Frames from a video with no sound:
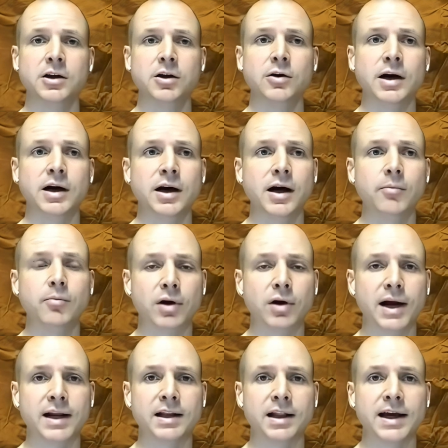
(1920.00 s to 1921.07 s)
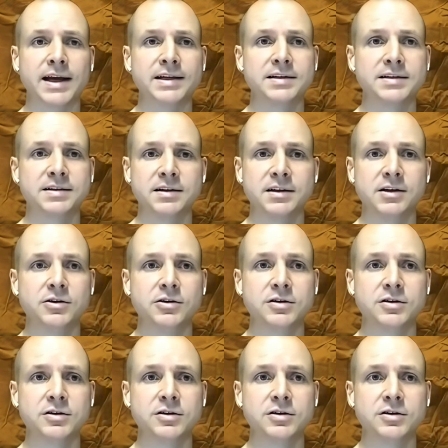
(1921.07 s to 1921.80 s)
you know, a, a, hmm. bright light, you know,